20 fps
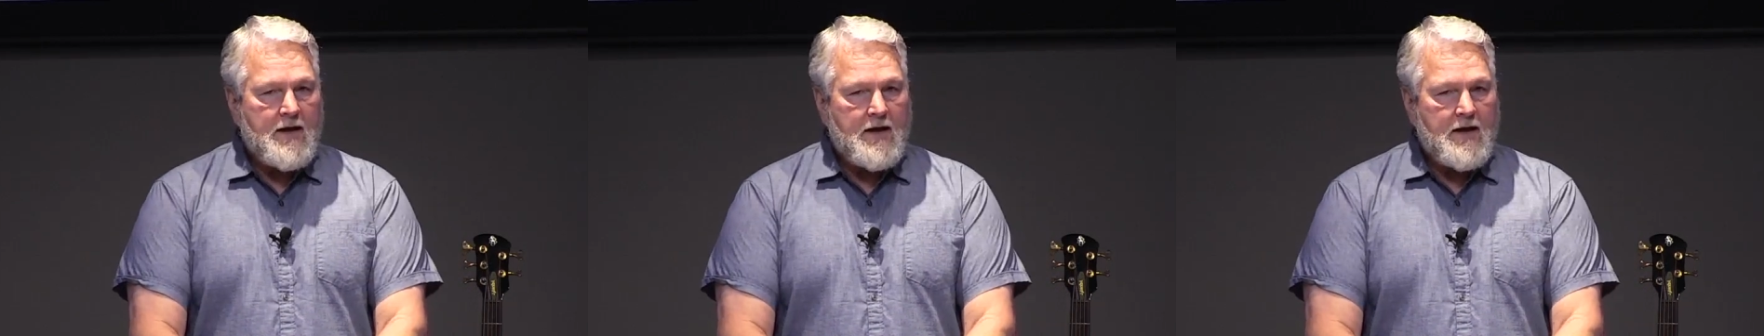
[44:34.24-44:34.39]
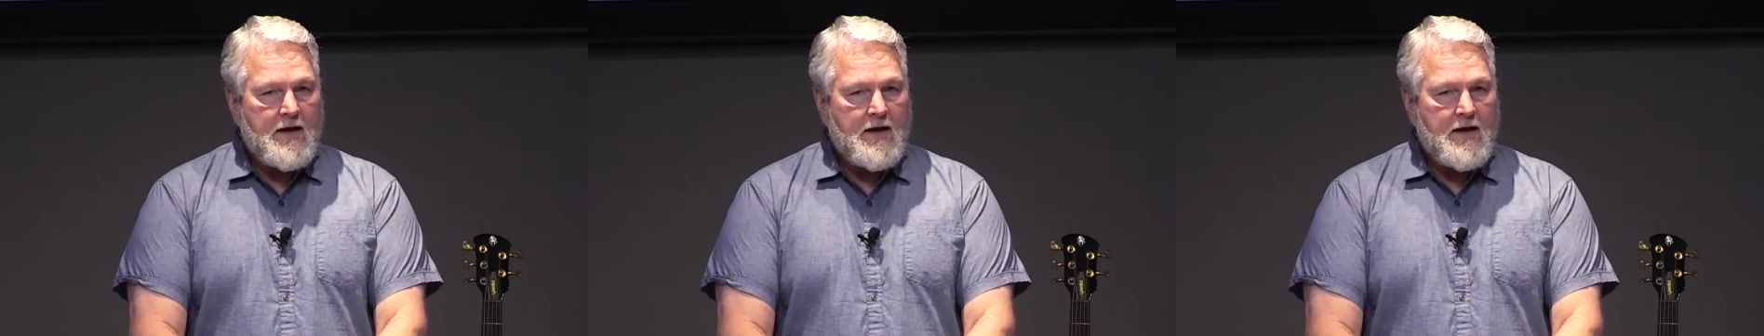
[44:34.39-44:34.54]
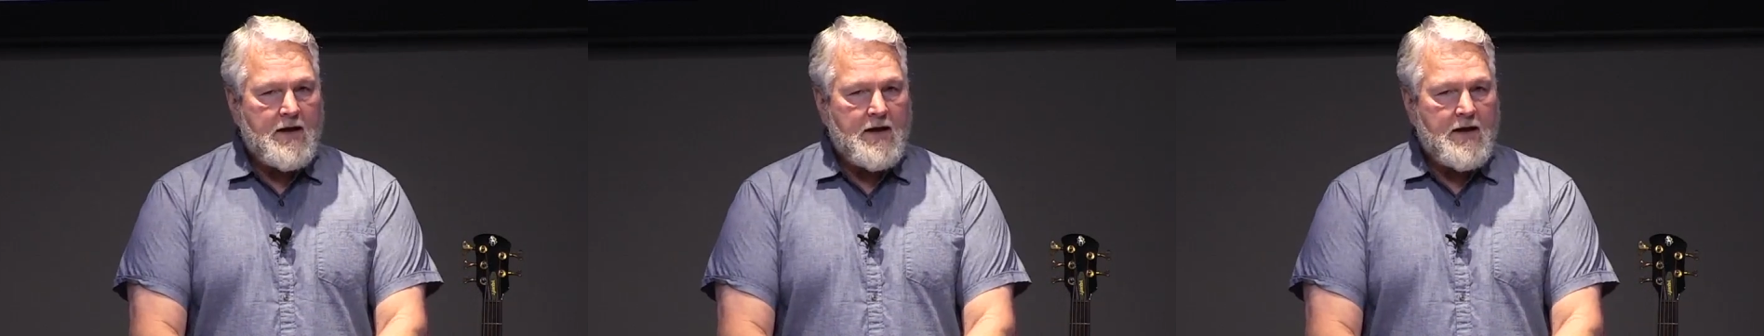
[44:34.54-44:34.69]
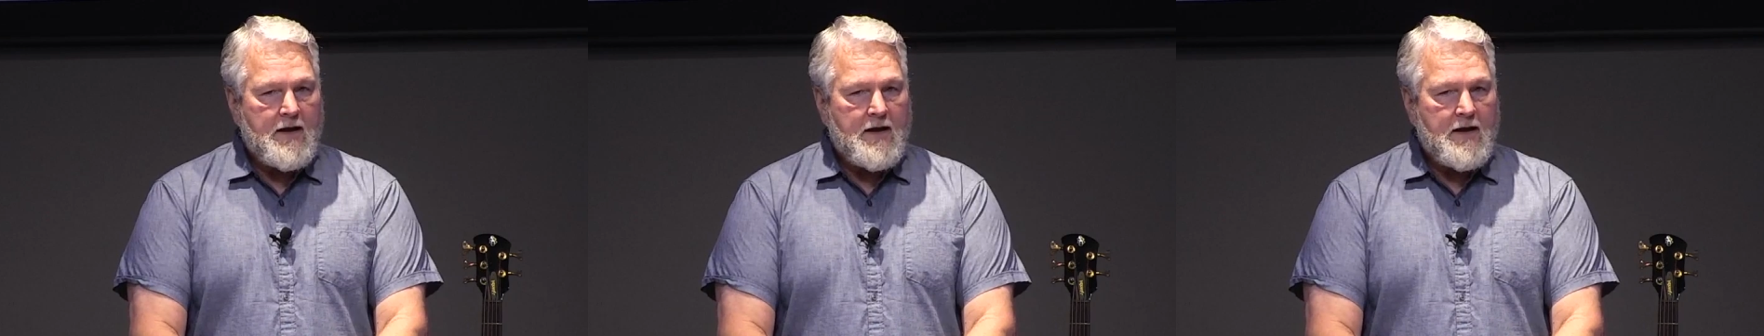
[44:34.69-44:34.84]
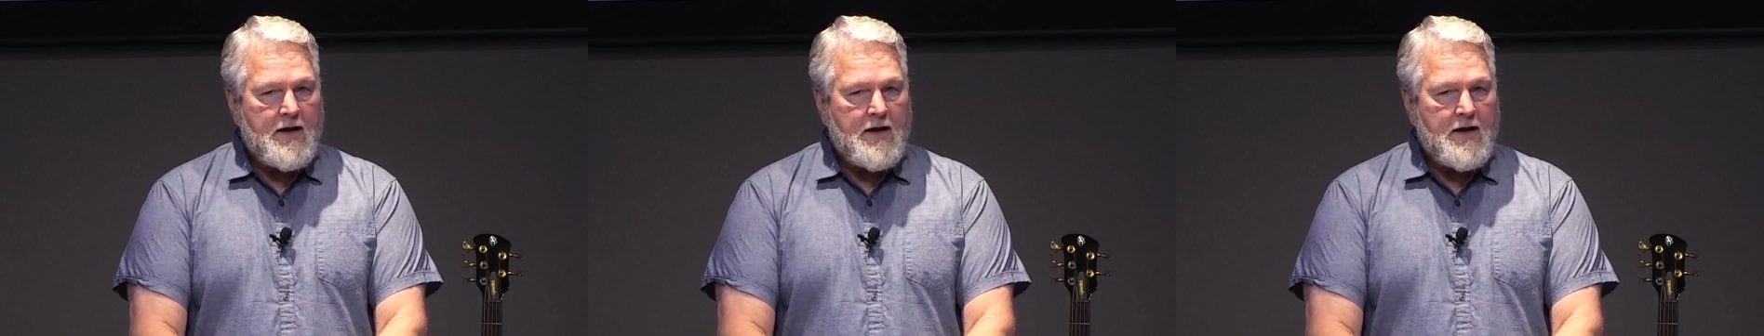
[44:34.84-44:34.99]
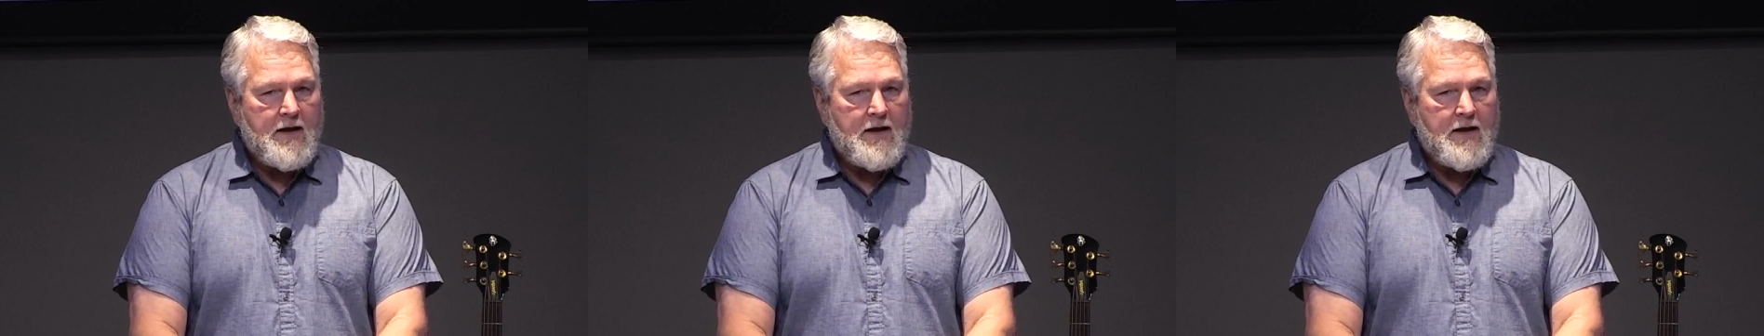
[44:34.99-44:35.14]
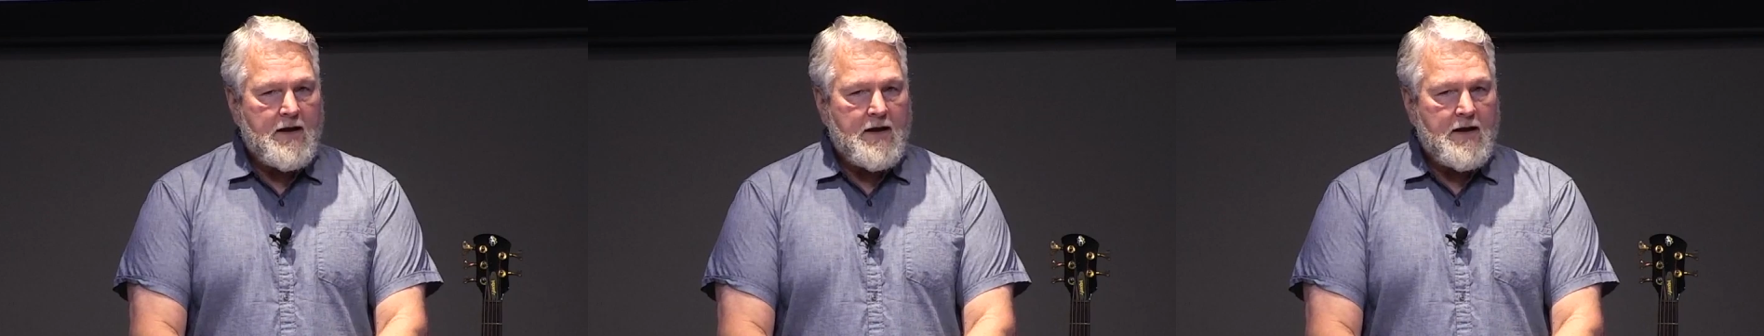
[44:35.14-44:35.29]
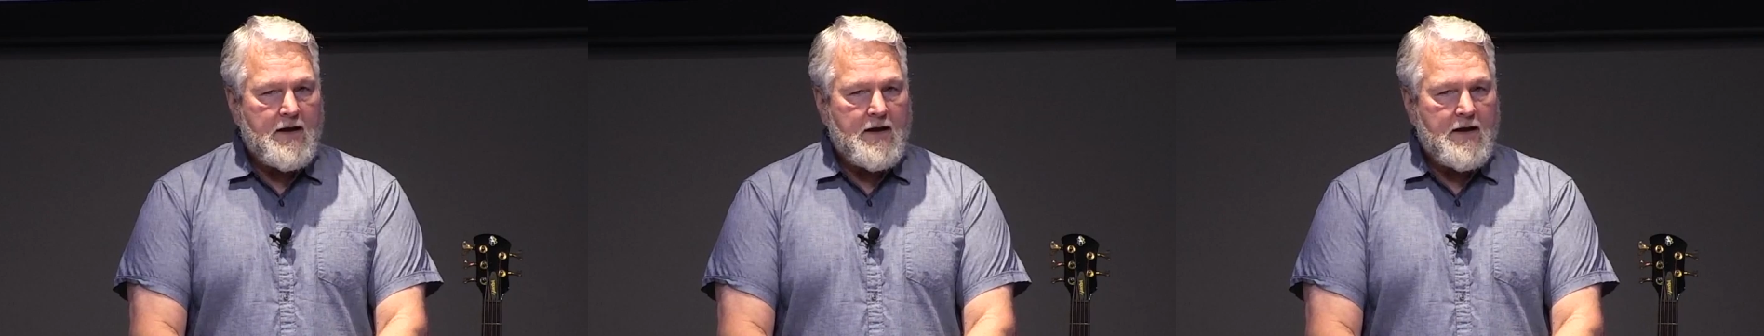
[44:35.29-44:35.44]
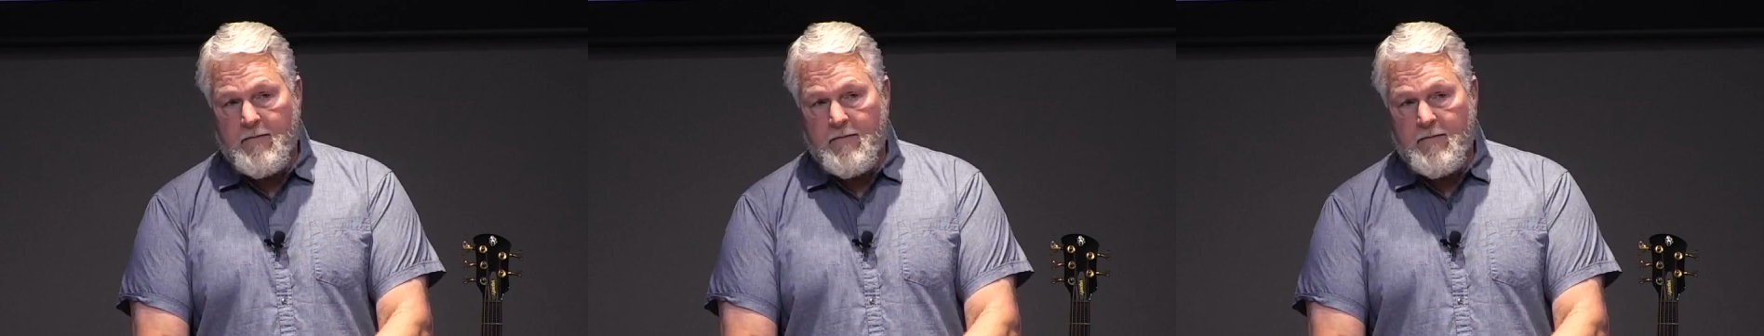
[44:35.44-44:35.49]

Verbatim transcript: And I'm like, What do you mean?